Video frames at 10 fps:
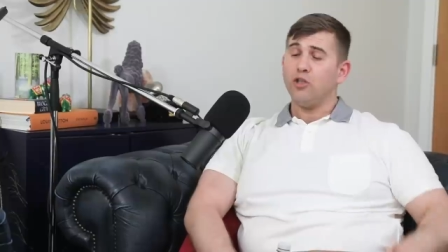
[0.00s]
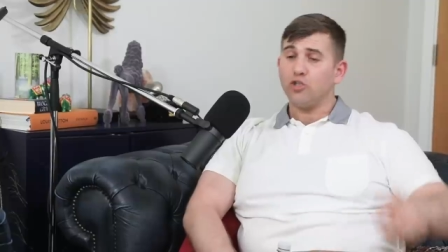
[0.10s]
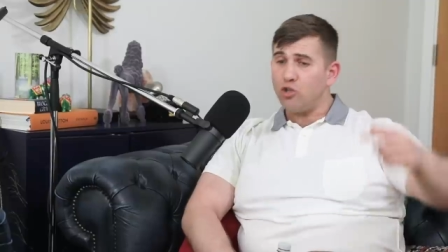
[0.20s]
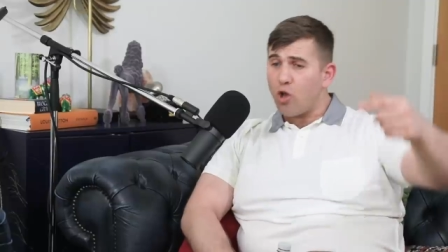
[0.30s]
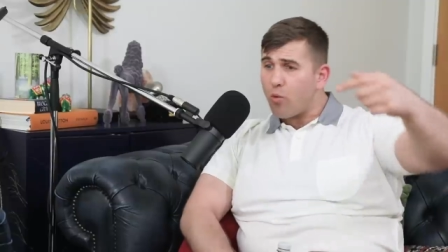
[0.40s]

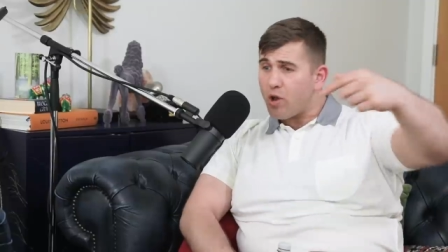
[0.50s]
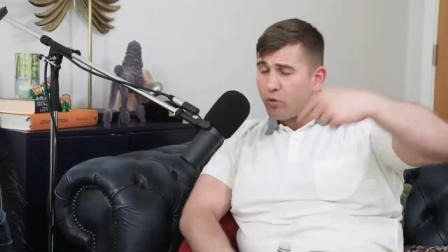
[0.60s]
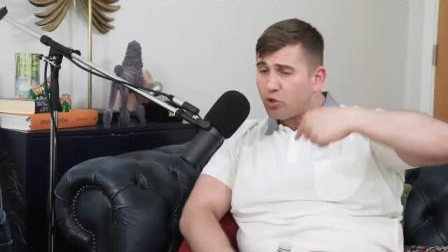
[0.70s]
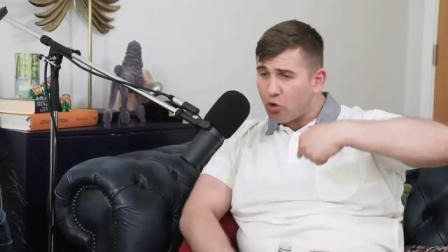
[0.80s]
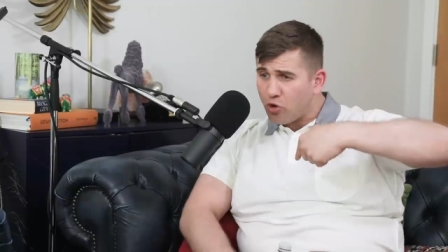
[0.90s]
Do you know what we
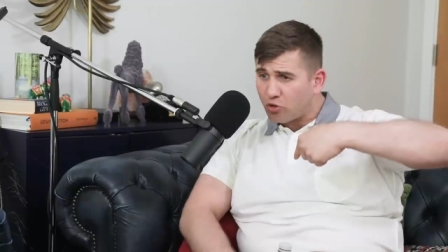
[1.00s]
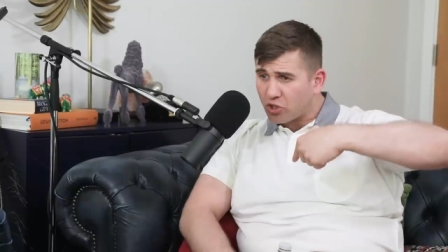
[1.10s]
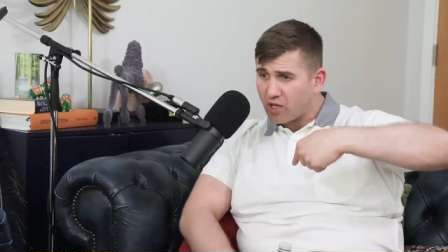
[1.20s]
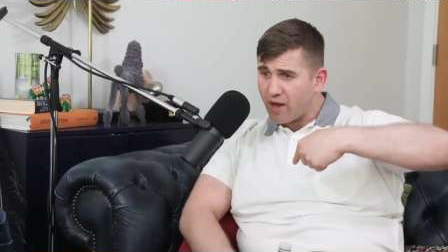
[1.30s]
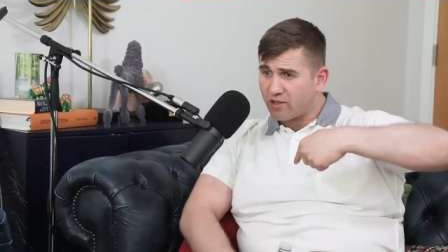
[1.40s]
were doing to
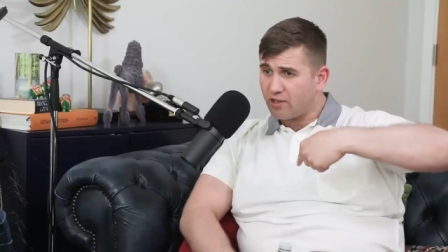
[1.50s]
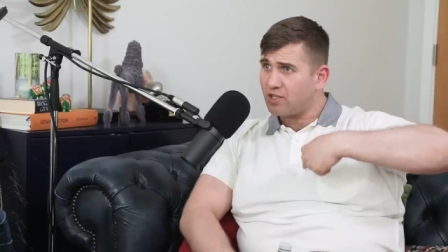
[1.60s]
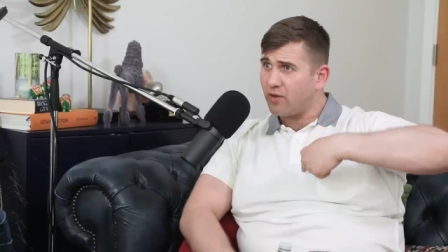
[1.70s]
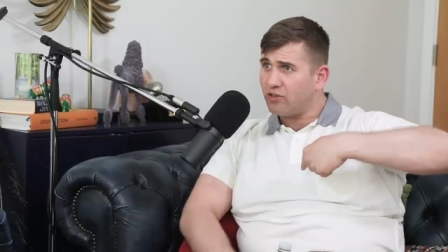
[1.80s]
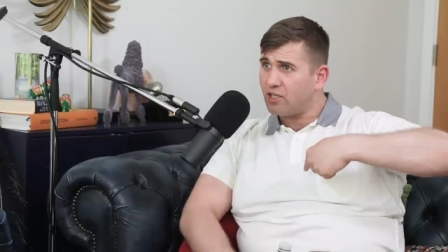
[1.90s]
slaves in
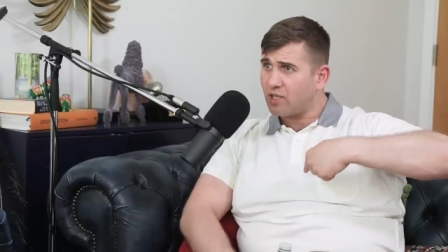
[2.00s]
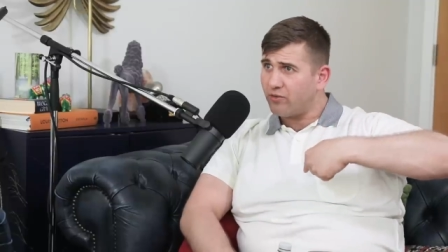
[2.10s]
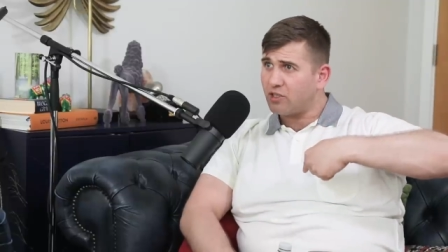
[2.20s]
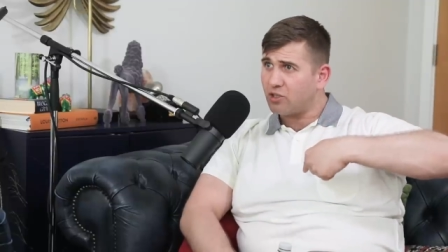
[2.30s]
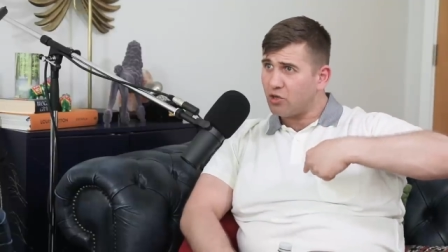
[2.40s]

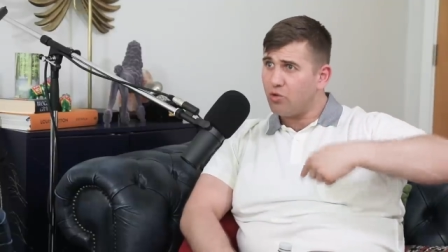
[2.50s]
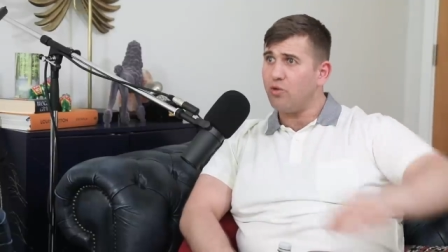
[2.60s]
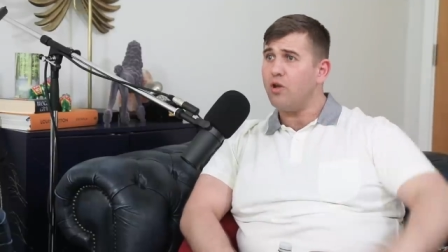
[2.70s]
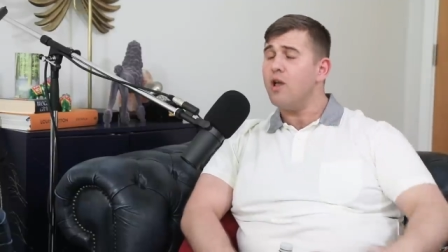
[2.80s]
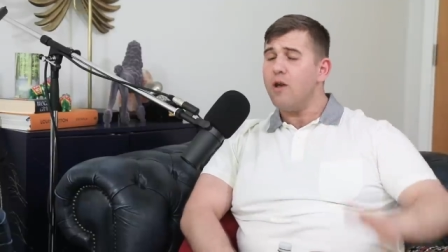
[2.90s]
1772?